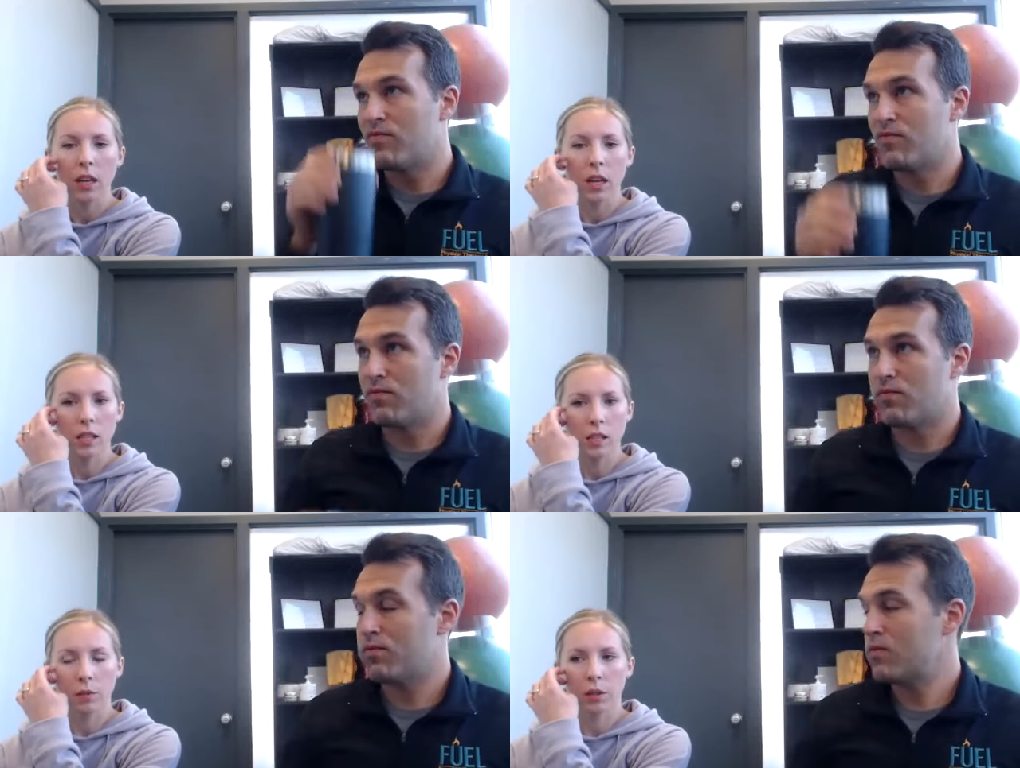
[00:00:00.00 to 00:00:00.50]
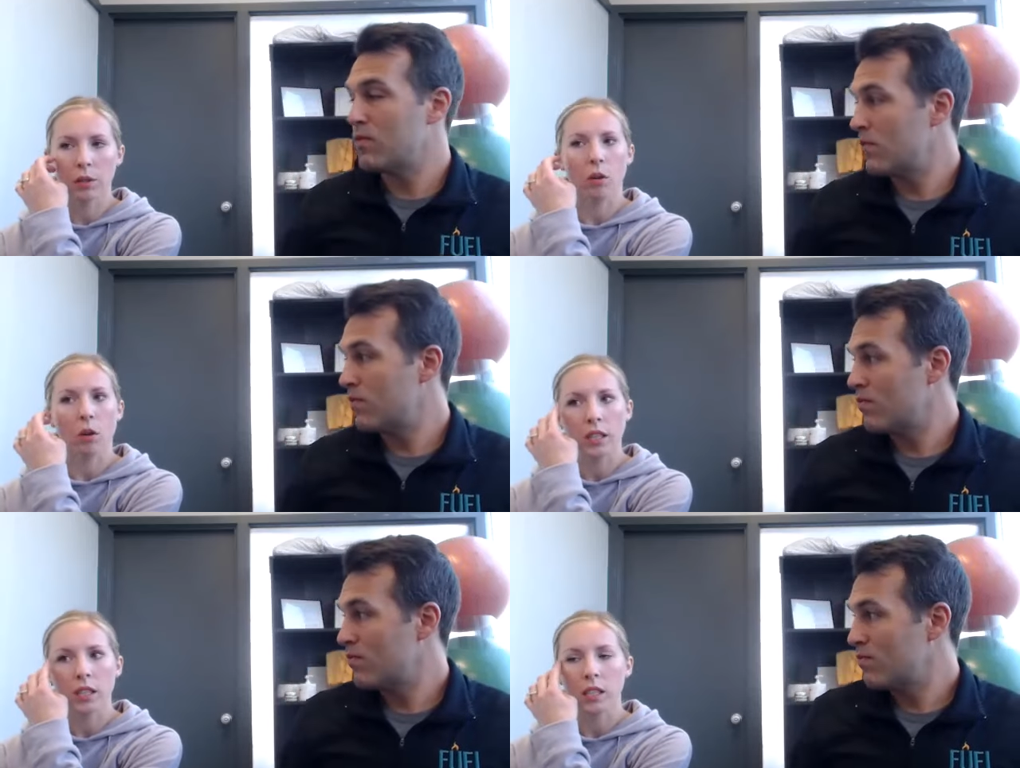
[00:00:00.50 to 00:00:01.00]
Speaker 1: in some of the
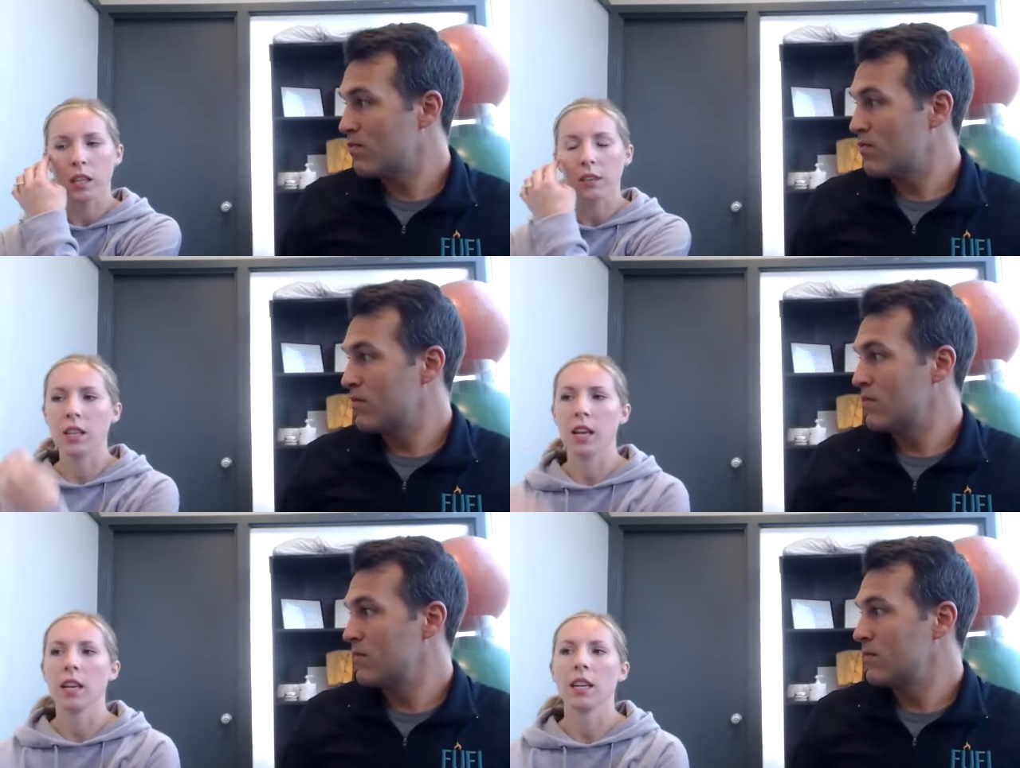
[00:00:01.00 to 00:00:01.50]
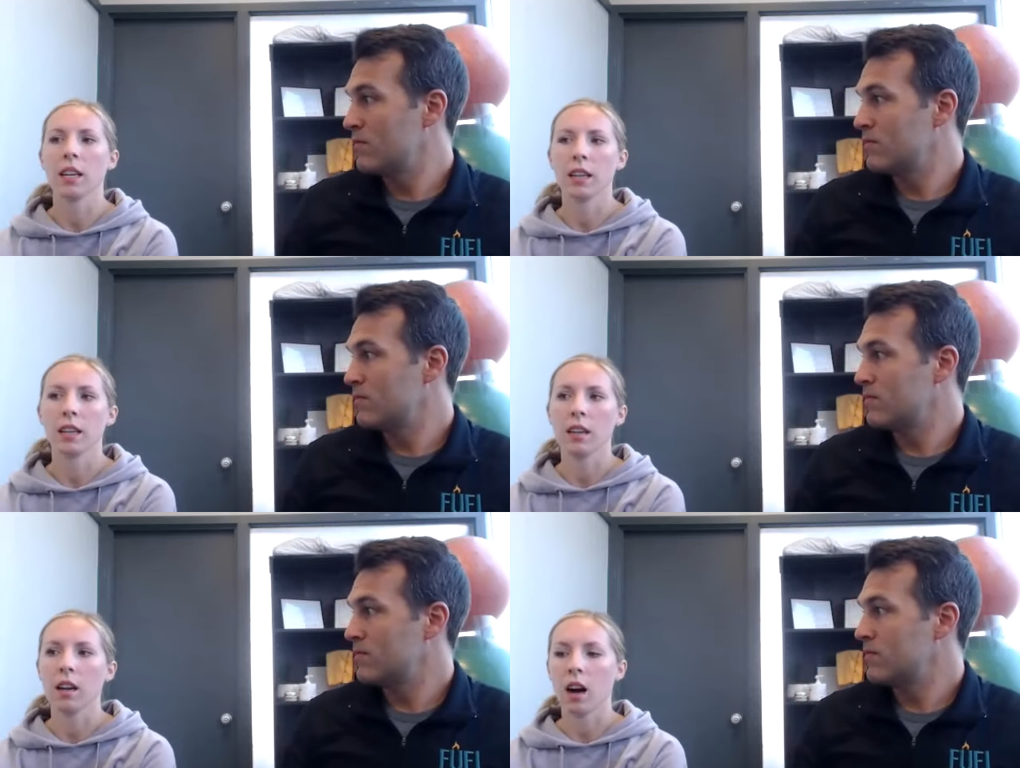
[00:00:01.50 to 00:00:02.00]
courses I've
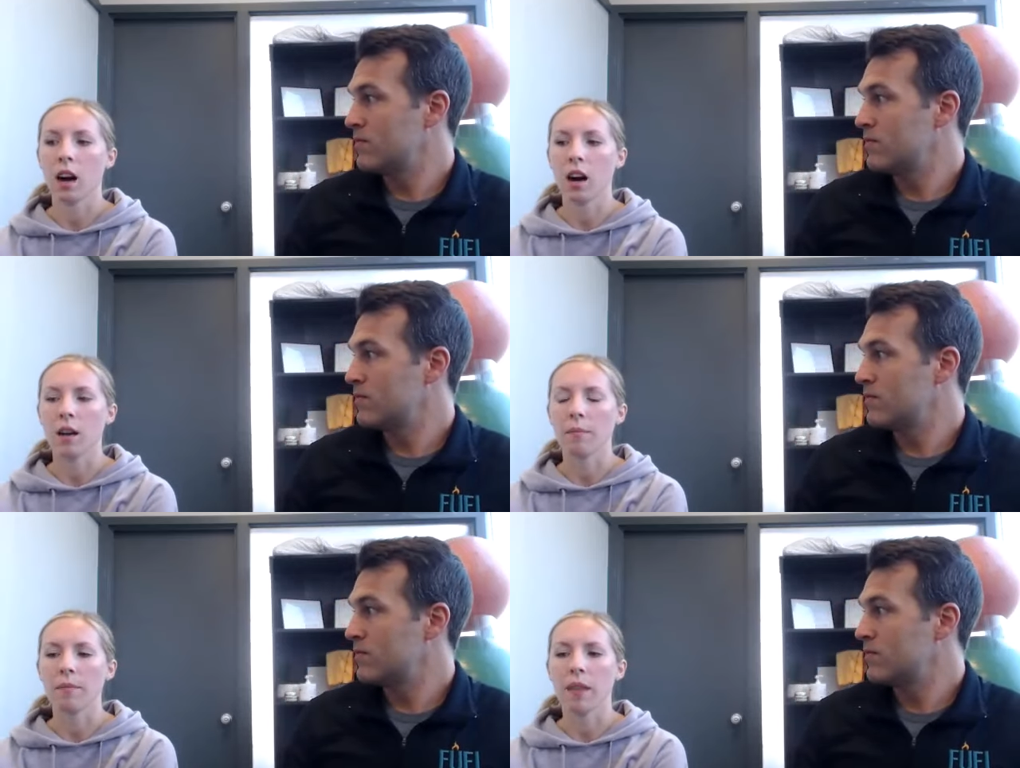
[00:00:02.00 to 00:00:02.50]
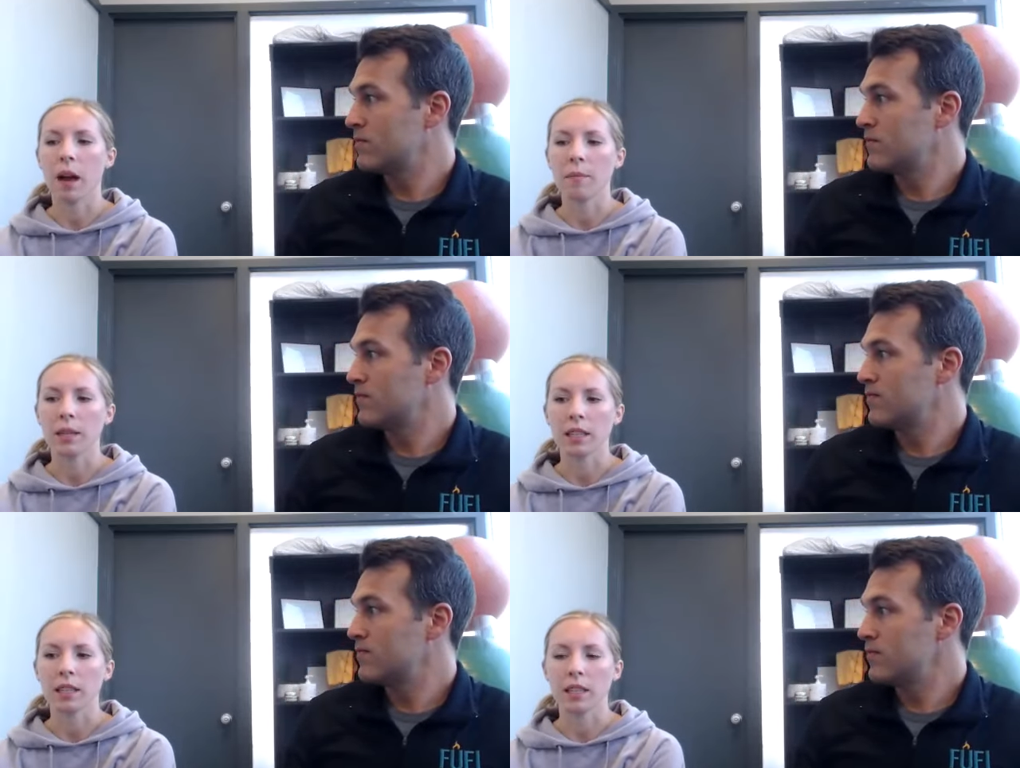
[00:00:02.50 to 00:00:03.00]
taken,
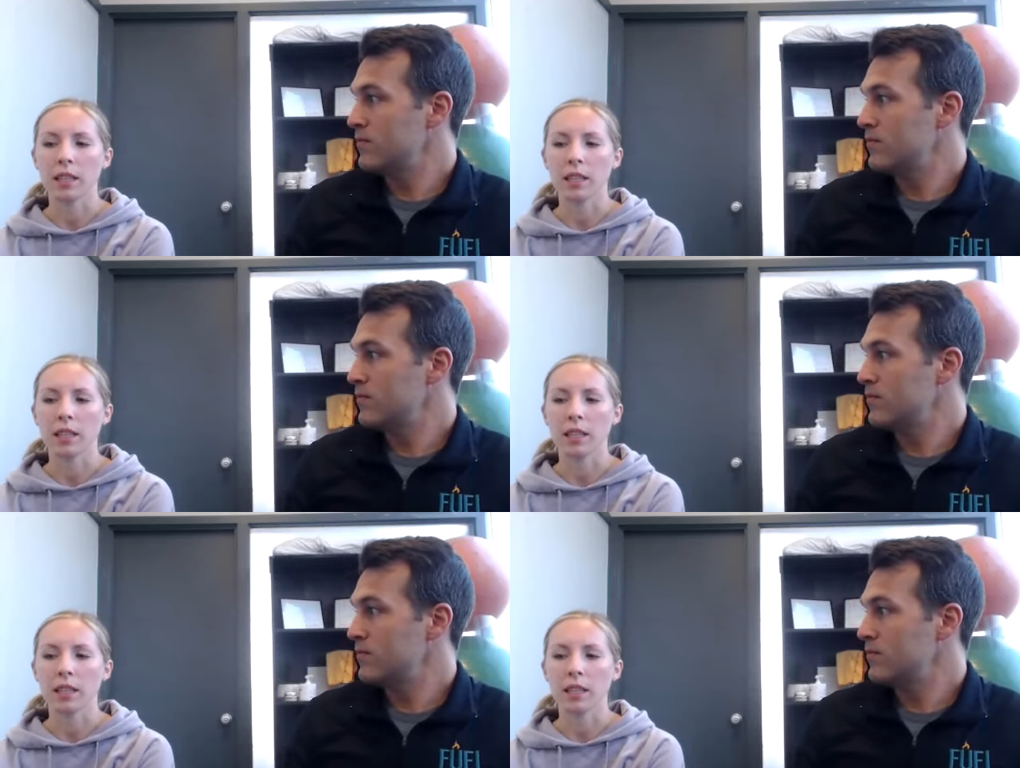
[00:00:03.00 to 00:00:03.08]
what